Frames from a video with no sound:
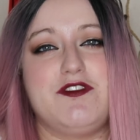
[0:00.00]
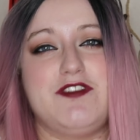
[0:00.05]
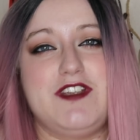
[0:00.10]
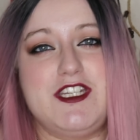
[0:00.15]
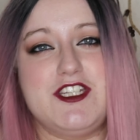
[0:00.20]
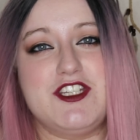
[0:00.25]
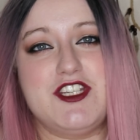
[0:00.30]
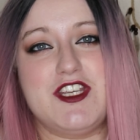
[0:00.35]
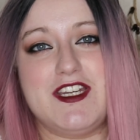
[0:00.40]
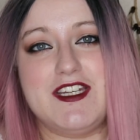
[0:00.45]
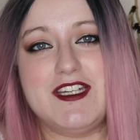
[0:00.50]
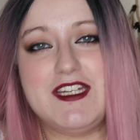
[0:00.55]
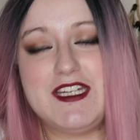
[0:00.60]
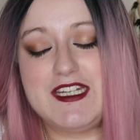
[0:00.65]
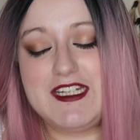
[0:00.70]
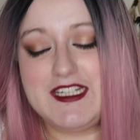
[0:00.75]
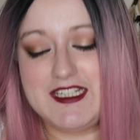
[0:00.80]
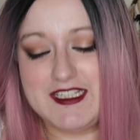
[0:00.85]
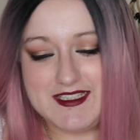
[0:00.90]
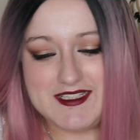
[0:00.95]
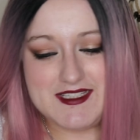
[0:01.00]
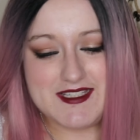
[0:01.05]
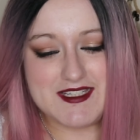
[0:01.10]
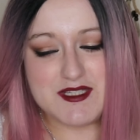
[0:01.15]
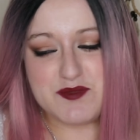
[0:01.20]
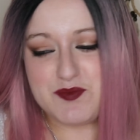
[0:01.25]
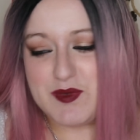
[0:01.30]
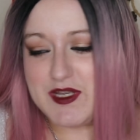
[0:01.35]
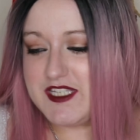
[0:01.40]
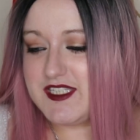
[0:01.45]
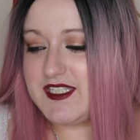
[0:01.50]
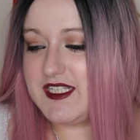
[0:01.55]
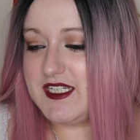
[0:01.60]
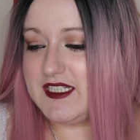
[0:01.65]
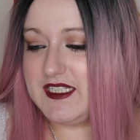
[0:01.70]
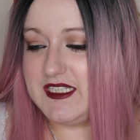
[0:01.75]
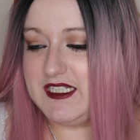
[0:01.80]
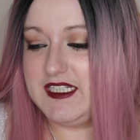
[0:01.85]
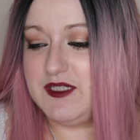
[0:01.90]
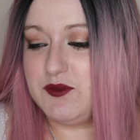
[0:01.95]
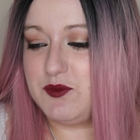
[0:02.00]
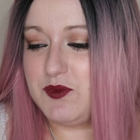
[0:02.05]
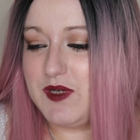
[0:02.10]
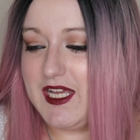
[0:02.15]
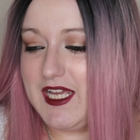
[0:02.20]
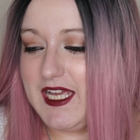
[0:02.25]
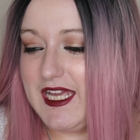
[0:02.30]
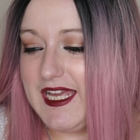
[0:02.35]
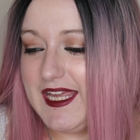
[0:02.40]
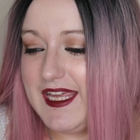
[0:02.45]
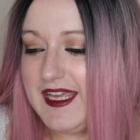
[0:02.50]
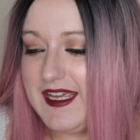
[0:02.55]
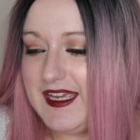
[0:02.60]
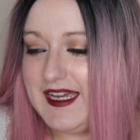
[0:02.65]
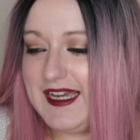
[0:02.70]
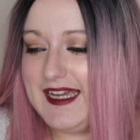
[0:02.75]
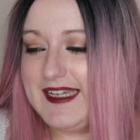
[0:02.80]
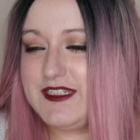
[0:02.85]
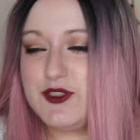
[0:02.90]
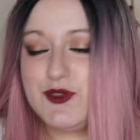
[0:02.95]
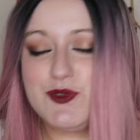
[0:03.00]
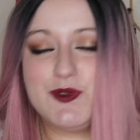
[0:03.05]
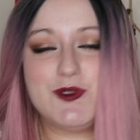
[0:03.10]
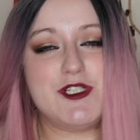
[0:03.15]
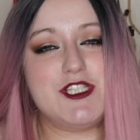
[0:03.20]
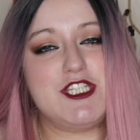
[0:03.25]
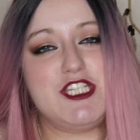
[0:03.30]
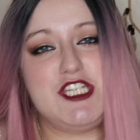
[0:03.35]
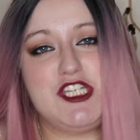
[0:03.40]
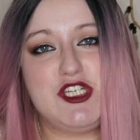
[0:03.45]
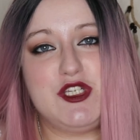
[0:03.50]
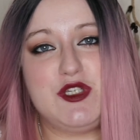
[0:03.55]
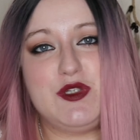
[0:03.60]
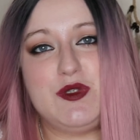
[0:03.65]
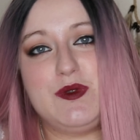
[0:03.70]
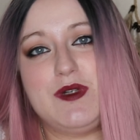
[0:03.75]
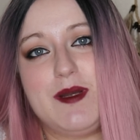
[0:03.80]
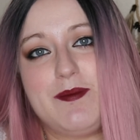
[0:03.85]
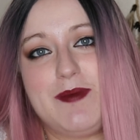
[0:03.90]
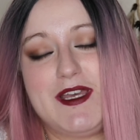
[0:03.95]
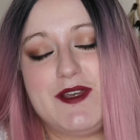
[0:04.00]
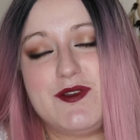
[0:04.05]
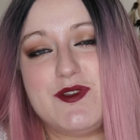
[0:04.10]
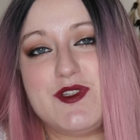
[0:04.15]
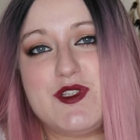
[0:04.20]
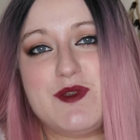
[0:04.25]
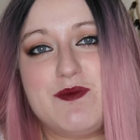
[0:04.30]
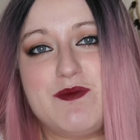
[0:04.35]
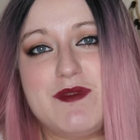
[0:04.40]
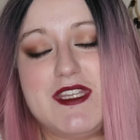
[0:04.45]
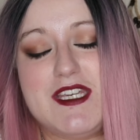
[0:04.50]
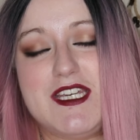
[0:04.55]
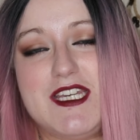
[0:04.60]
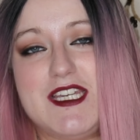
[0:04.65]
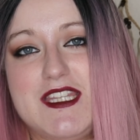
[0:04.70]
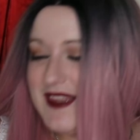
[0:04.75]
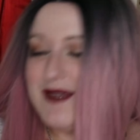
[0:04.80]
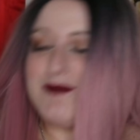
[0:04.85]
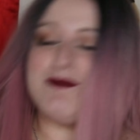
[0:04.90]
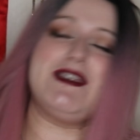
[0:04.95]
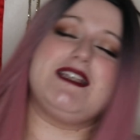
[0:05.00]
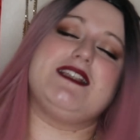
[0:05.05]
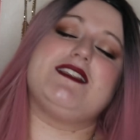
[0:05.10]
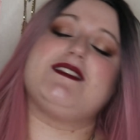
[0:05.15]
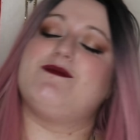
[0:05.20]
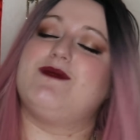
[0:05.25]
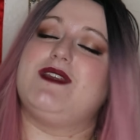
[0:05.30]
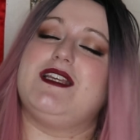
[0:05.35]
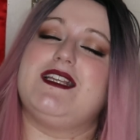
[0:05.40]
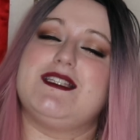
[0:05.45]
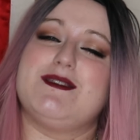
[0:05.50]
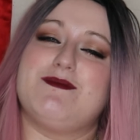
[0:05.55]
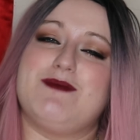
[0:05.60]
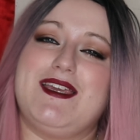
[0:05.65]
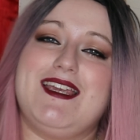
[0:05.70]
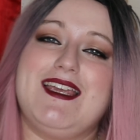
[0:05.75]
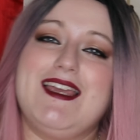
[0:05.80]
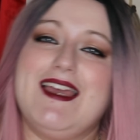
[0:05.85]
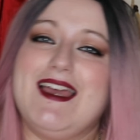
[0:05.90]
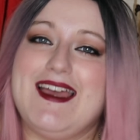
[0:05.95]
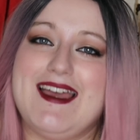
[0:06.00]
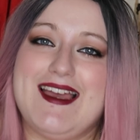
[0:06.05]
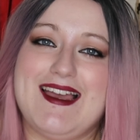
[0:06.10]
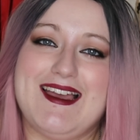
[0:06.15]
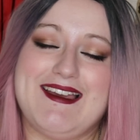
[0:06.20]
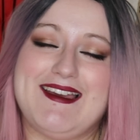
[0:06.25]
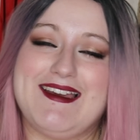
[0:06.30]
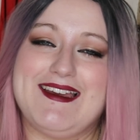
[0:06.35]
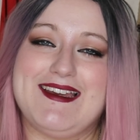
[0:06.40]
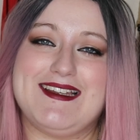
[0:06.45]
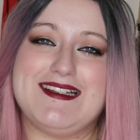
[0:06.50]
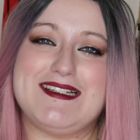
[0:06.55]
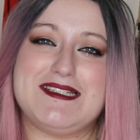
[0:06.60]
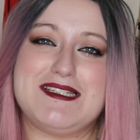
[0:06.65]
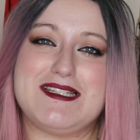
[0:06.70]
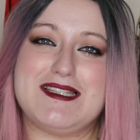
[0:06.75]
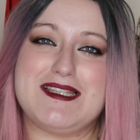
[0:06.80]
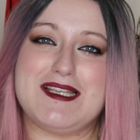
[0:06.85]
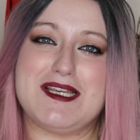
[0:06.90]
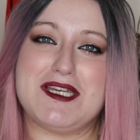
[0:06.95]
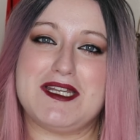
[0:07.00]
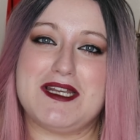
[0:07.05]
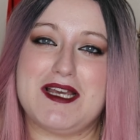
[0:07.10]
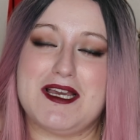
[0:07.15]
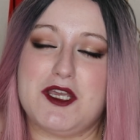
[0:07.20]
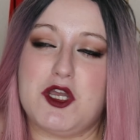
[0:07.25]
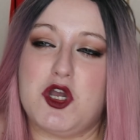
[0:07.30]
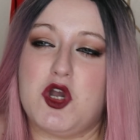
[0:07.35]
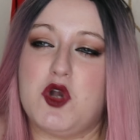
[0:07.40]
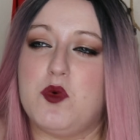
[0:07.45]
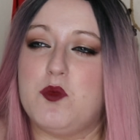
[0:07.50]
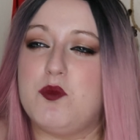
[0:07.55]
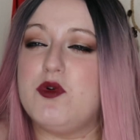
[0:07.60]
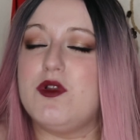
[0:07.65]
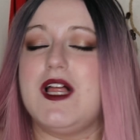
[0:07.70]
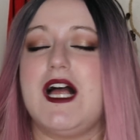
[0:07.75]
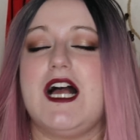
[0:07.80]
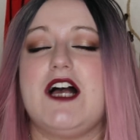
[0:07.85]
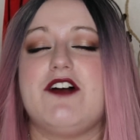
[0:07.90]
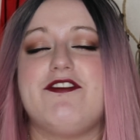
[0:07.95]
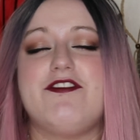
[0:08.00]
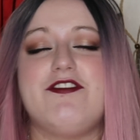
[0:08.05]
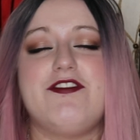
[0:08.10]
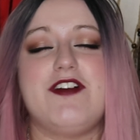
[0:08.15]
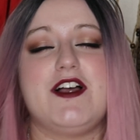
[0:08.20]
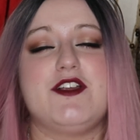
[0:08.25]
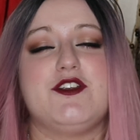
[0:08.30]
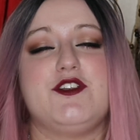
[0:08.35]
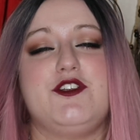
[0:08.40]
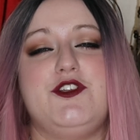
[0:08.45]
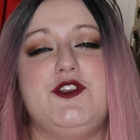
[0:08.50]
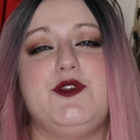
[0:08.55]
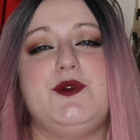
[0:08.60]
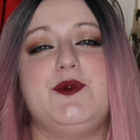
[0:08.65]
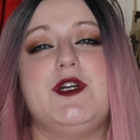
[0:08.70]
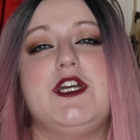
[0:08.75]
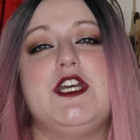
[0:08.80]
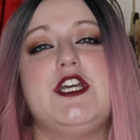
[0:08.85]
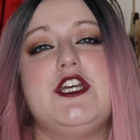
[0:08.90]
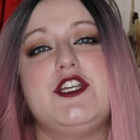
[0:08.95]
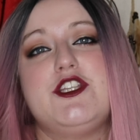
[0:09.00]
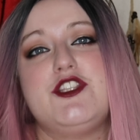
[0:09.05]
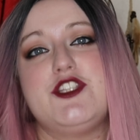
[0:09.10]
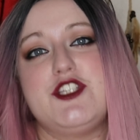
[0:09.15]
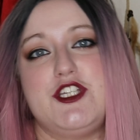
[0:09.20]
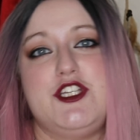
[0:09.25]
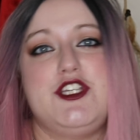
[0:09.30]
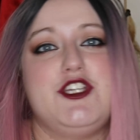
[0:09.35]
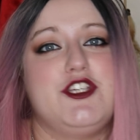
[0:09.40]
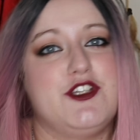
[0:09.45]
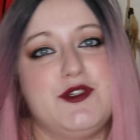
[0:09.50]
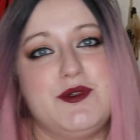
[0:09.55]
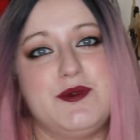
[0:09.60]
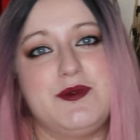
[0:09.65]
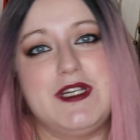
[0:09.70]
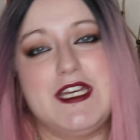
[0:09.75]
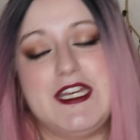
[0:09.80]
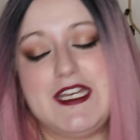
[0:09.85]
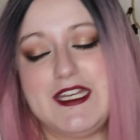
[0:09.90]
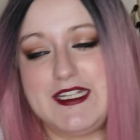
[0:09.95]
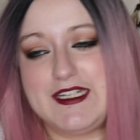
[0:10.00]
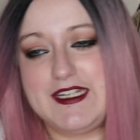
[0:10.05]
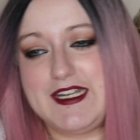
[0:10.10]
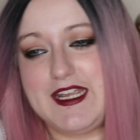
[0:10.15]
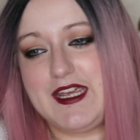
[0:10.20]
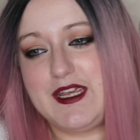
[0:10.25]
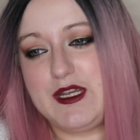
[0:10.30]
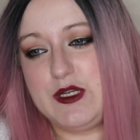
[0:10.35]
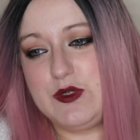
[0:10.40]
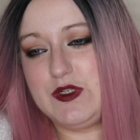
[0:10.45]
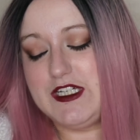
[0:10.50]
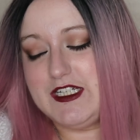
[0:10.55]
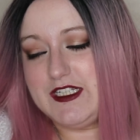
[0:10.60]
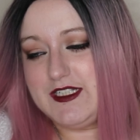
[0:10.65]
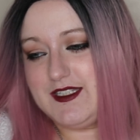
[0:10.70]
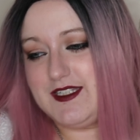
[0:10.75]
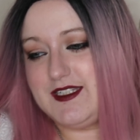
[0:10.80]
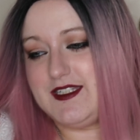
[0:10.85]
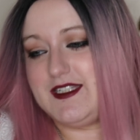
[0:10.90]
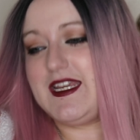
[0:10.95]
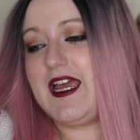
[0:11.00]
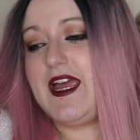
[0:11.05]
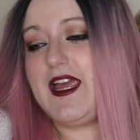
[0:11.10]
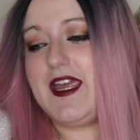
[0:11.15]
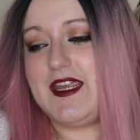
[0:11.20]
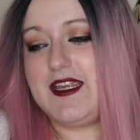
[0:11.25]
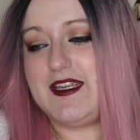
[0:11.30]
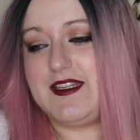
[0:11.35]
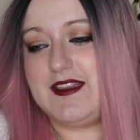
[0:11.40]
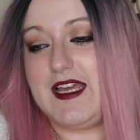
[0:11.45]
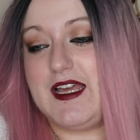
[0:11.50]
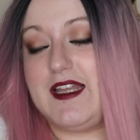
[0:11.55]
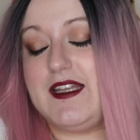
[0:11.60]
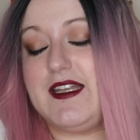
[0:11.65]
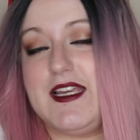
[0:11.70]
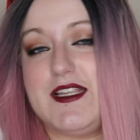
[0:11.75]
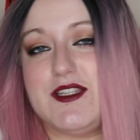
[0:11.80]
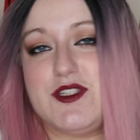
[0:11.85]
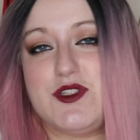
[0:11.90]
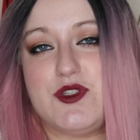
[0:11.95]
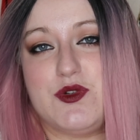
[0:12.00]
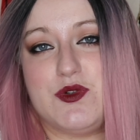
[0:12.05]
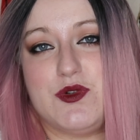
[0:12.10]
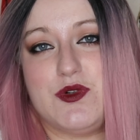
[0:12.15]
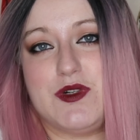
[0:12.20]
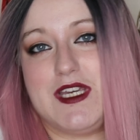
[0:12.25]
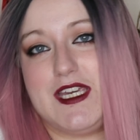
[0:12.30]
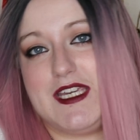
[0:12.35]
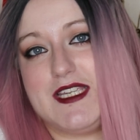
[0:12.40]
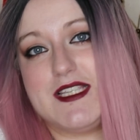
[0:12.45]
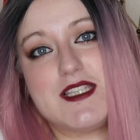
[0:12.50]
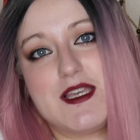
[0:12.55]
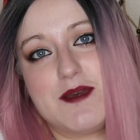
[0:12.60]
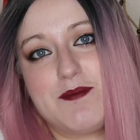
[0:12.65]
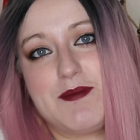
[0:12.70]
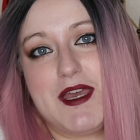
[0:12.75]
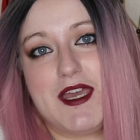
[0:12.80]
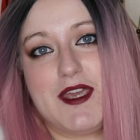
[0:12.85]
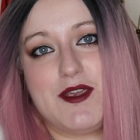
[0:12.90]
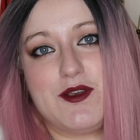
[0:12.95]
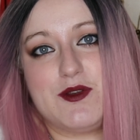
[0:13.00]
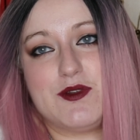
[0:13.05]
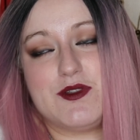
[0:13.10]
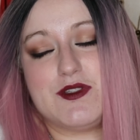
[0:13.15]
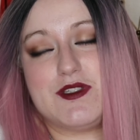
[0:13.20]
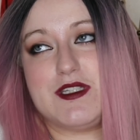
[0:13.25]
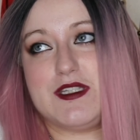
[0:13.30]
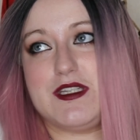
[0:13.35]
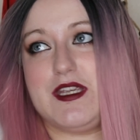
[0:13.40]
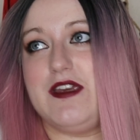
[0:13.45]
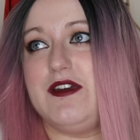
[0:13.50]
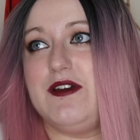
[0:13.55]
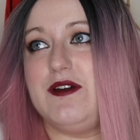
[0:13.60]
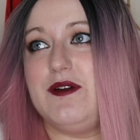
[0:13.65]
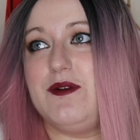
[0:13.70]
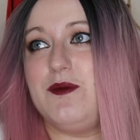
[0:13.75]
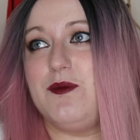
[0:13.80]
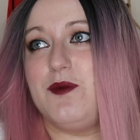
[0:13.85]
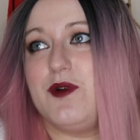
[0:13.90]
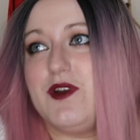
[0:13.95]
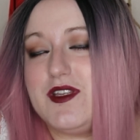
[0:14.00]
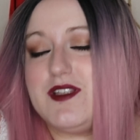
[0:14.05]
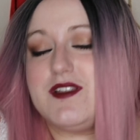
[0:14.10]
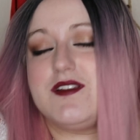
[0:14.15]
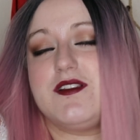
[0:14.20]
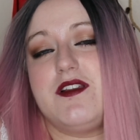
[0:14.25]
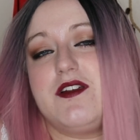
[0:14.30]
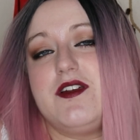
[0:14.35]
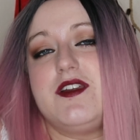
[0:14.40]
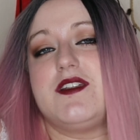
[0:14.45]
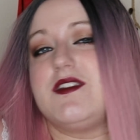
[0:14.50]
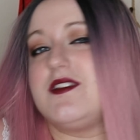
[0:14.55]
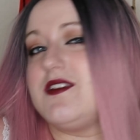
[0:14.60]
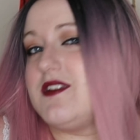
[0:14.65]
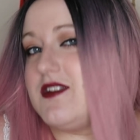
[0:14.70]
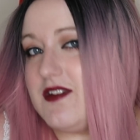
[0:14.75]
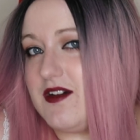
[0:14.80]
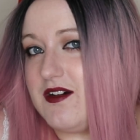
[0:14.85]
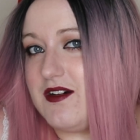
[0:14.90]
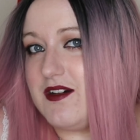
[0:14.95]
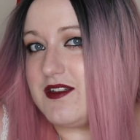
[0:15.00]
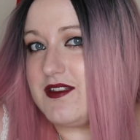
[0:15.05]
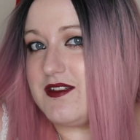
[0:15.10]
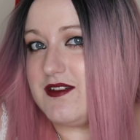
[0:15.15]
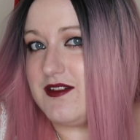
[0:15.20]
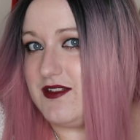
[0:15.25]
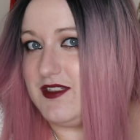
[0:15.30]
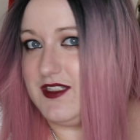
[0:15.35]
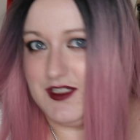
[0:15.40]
feature. And this is basically where I talk to you about something that means something to me and that I hope will have value to you. Now today that Let's Talk is about what it's like to start on